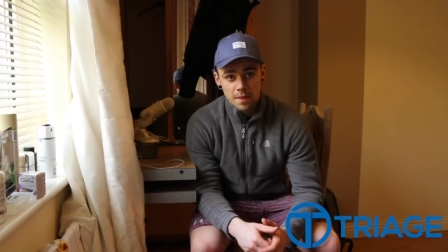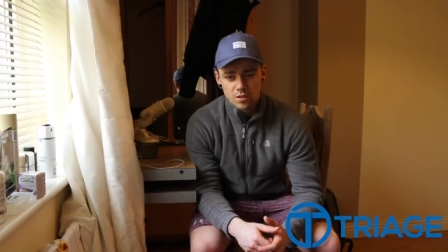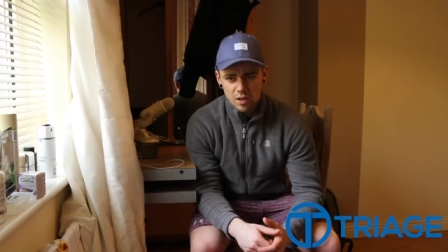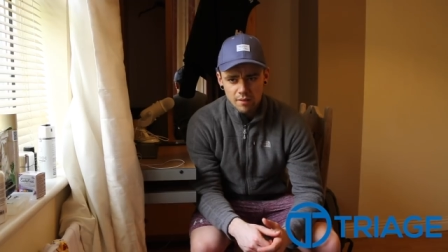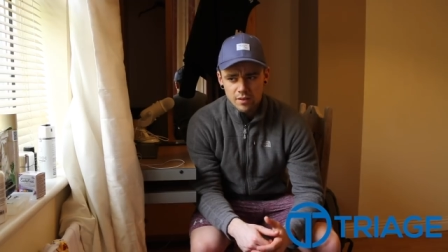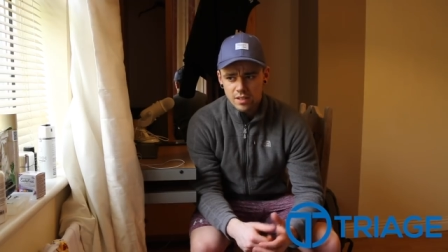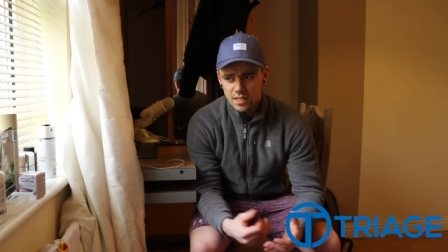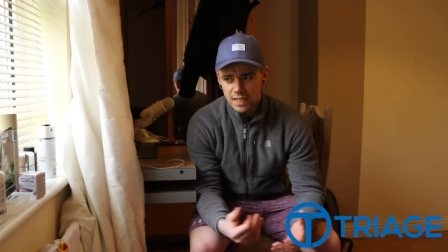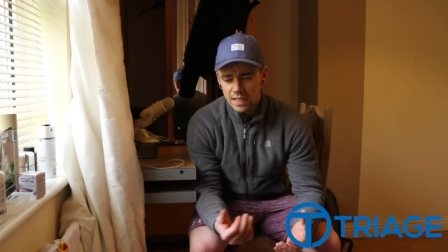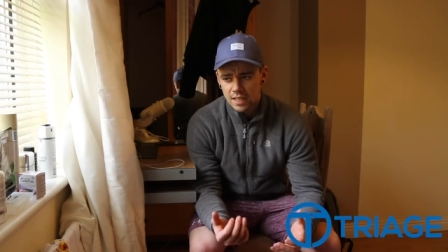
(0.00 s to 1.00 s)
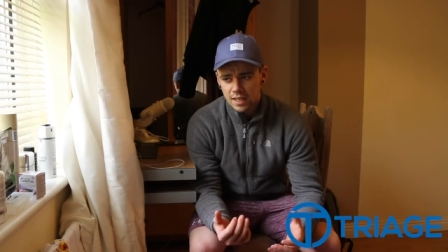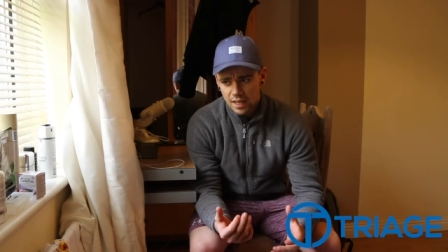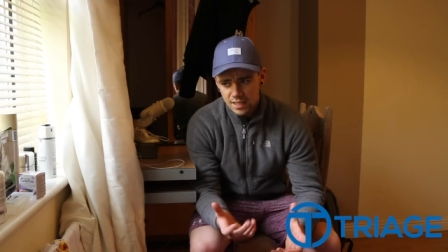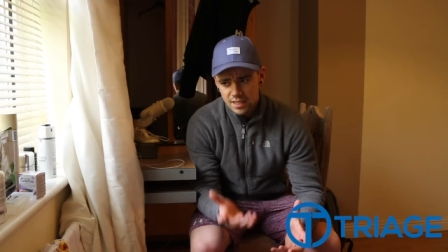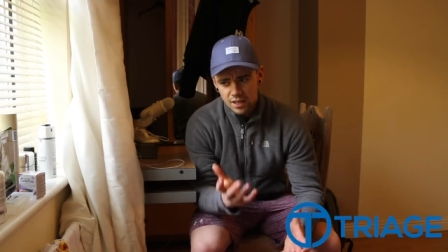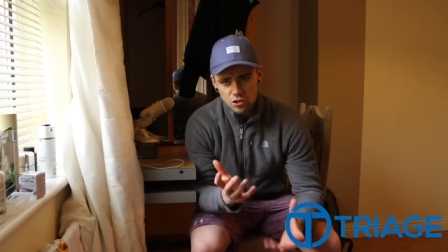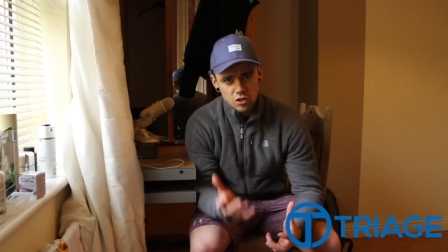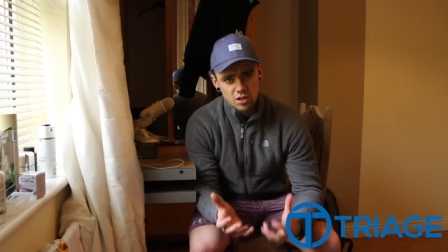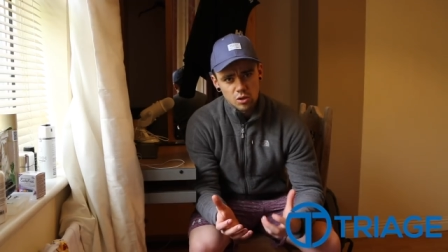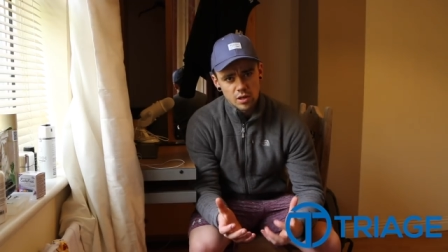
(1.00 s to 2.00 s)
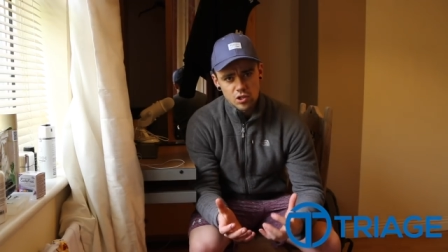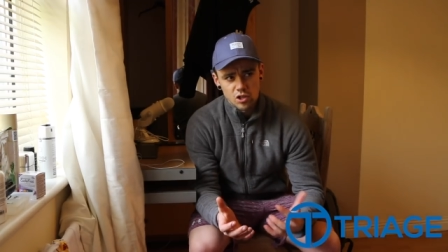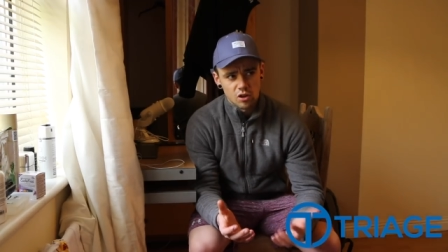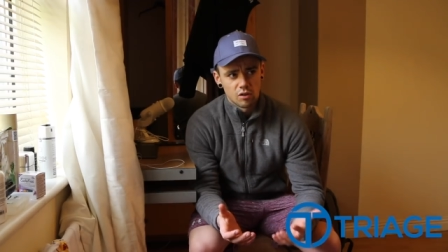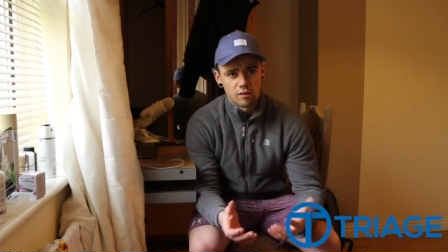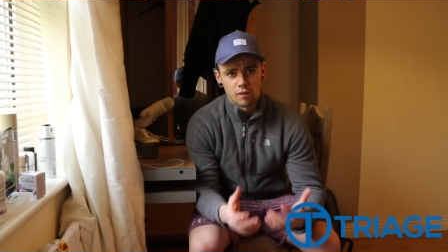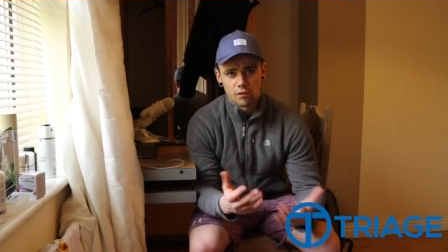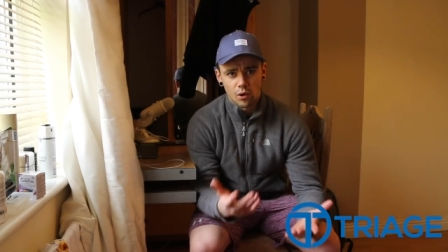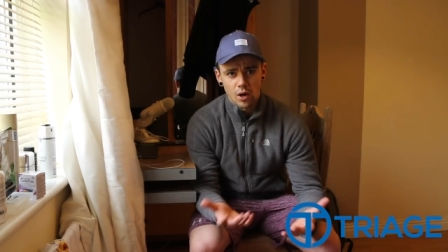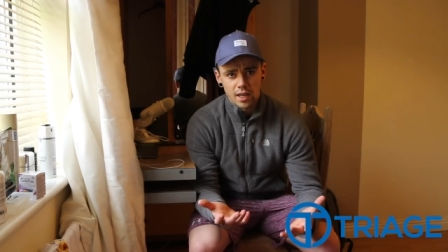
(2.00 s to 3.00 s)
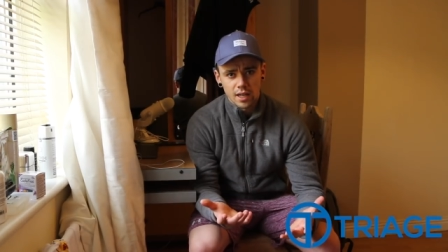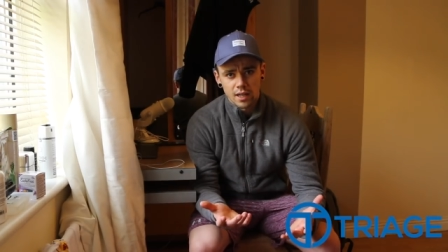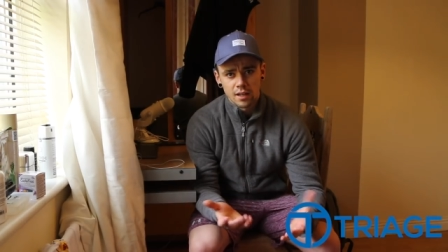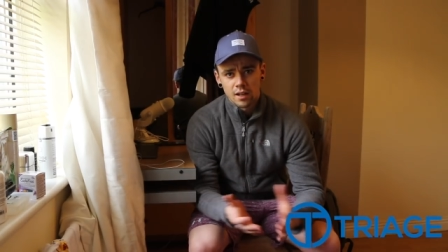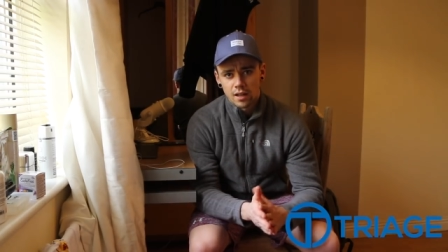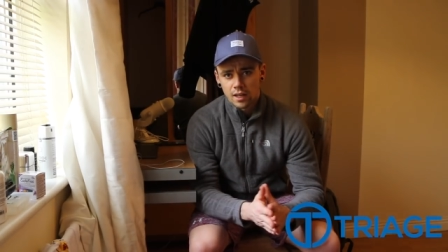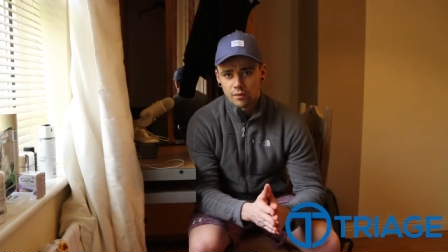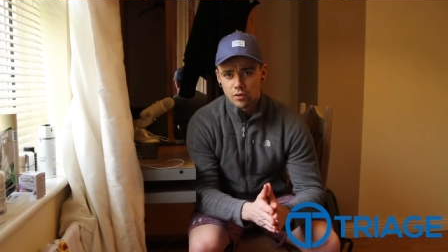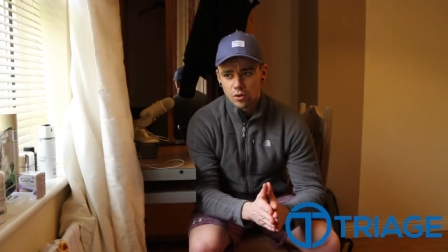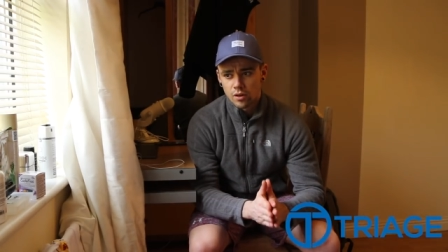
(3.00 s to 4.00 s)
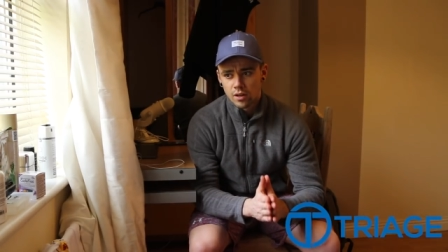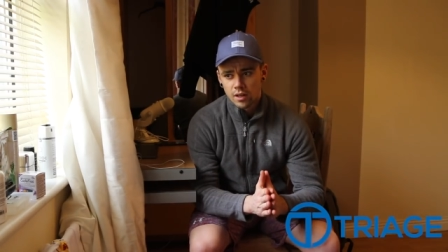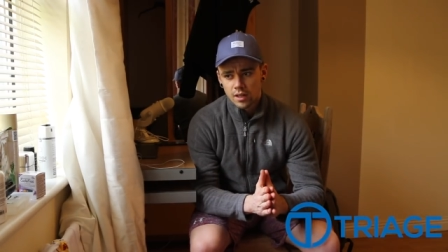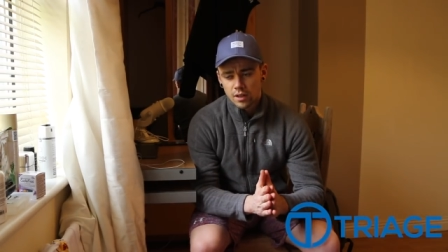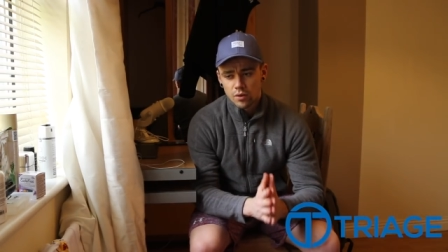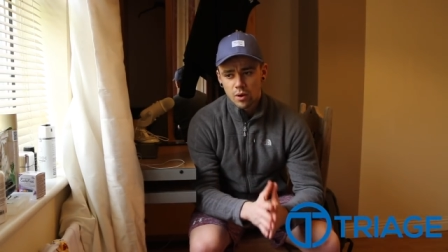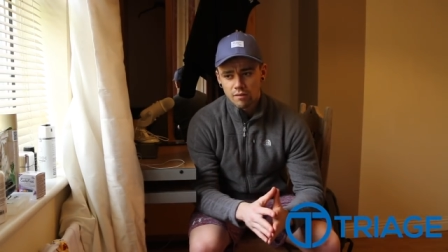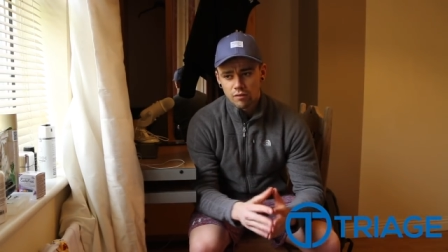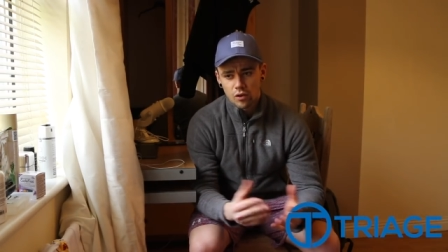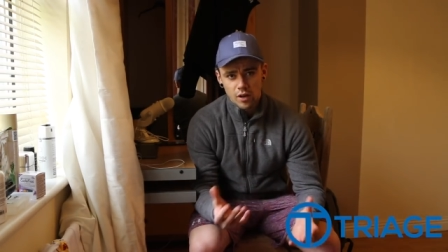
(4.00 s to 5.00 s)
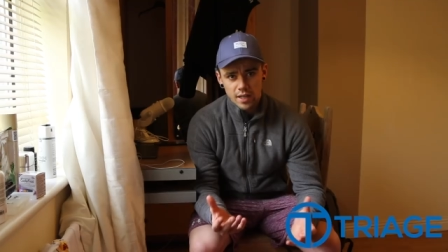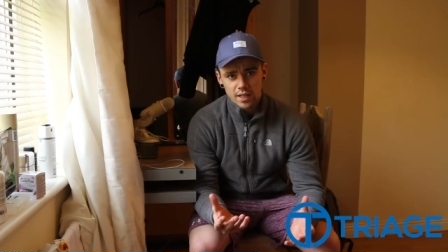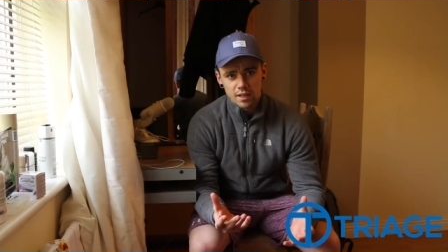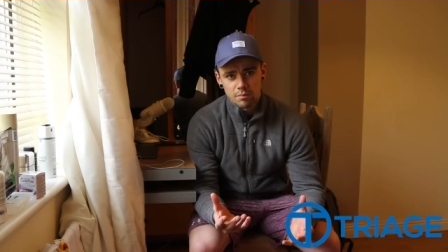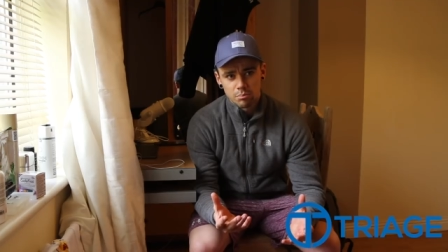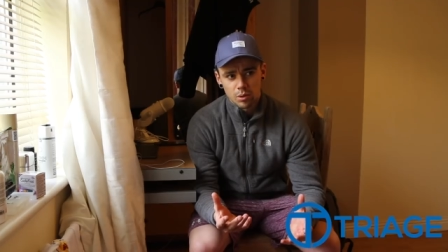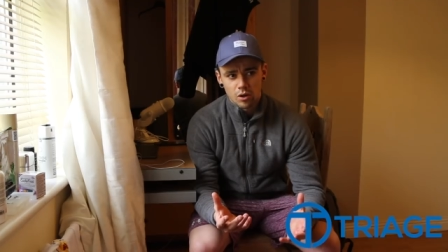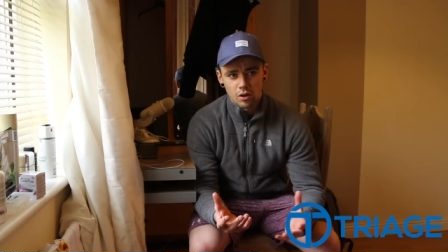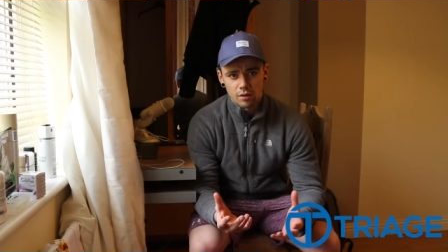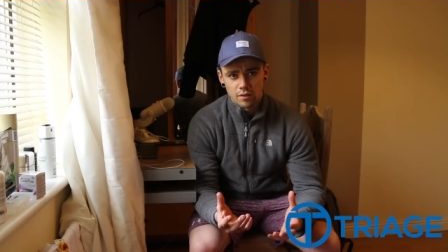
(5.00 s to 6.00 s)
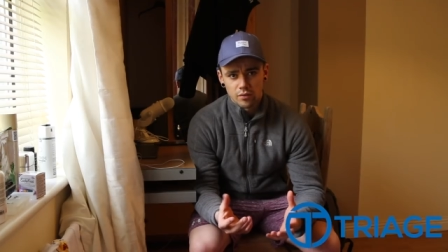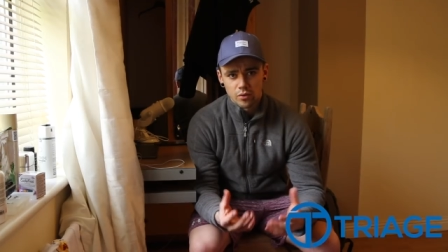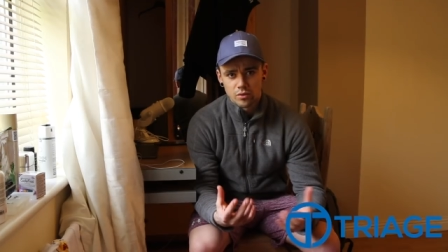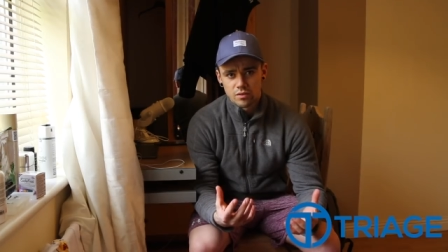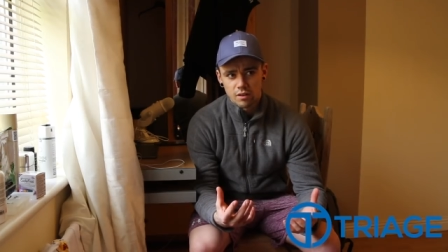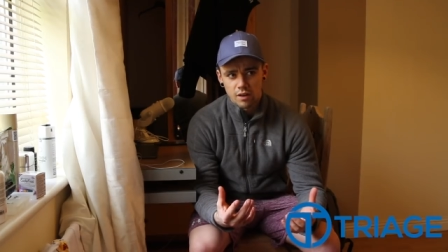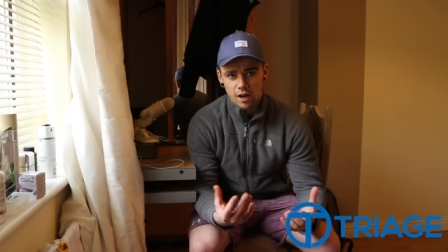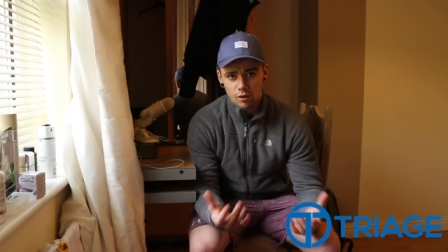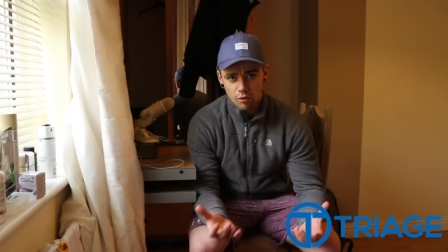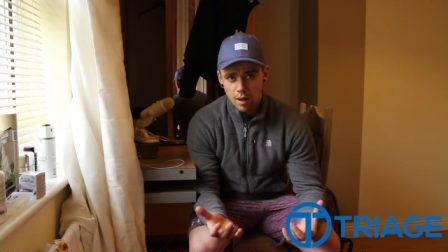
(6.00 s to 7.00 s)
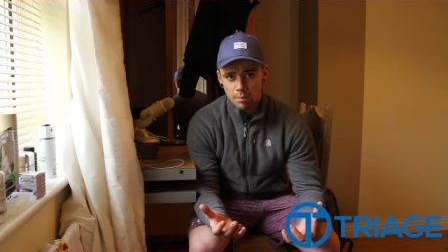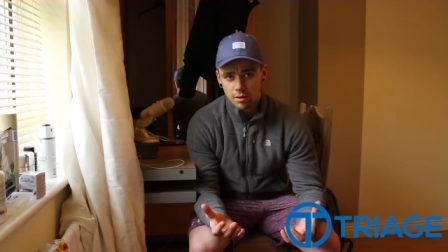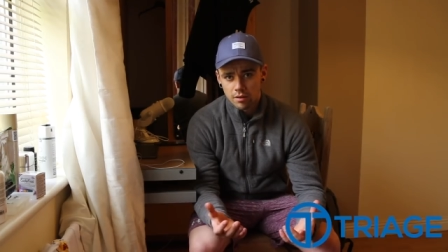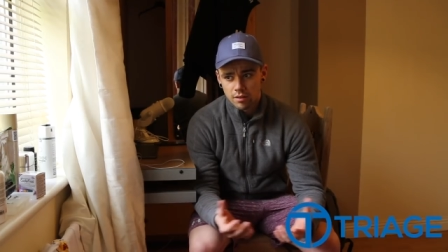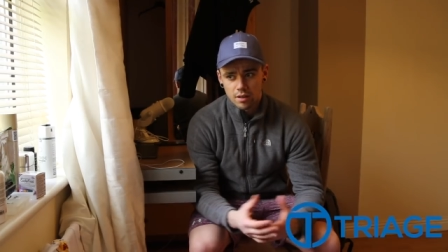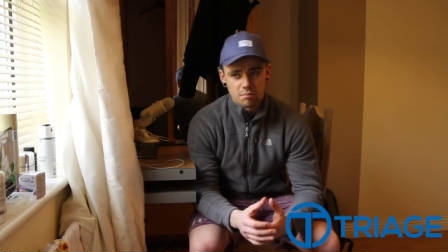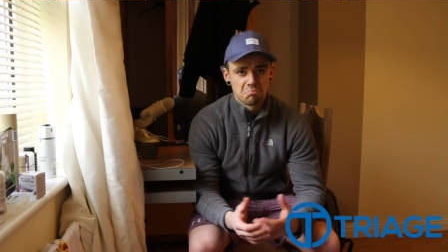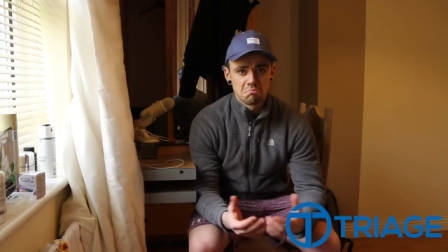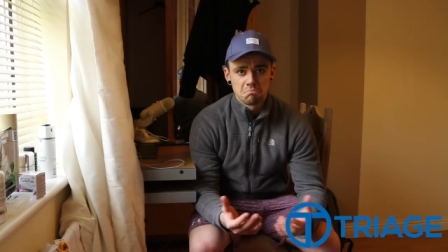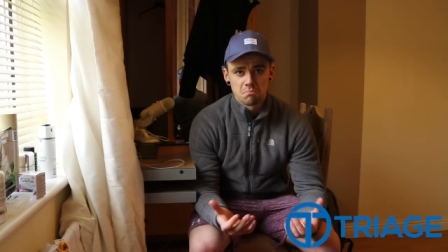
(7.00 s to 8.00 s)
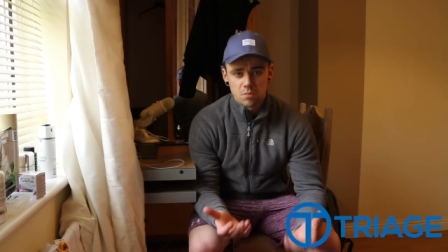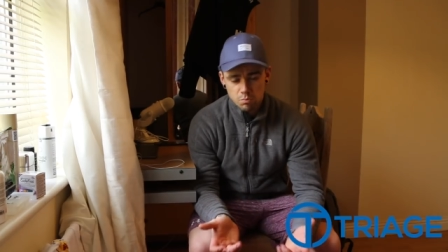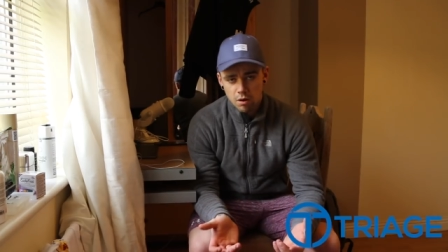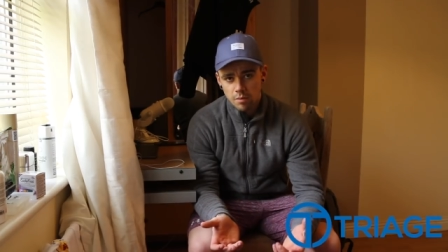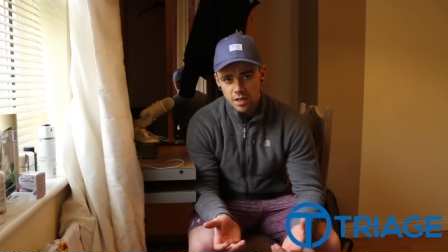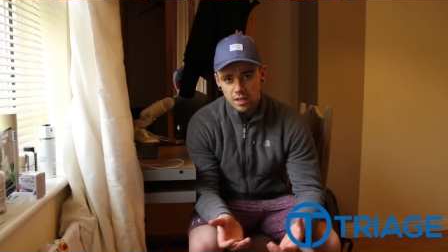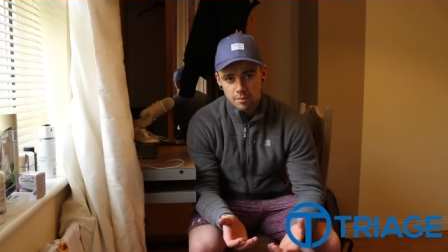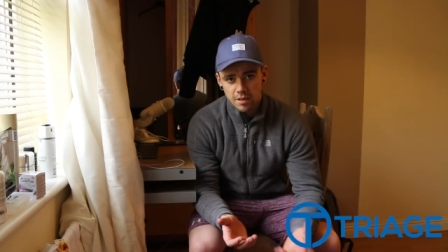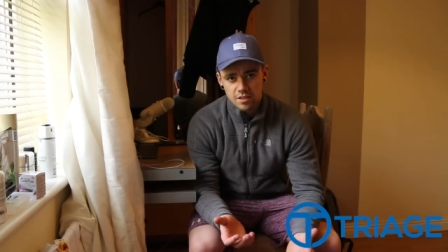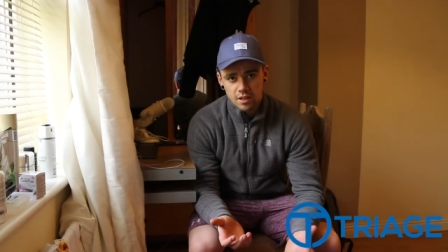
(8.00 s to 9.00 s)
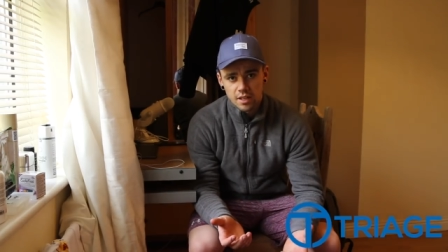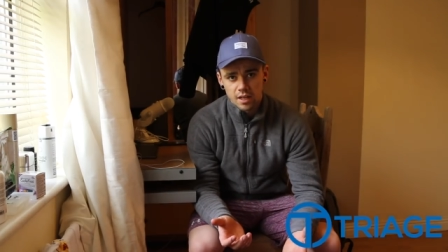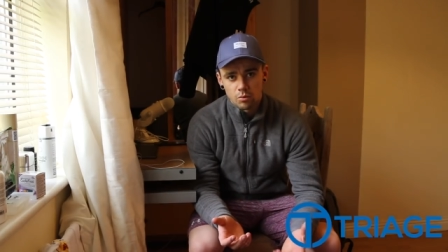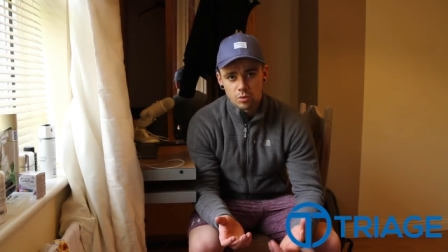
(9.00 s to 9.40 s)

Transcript: So obviously it's not just a question of variety, like if you're if you have variety but all of the foods are crap, then it's probably not the best idea.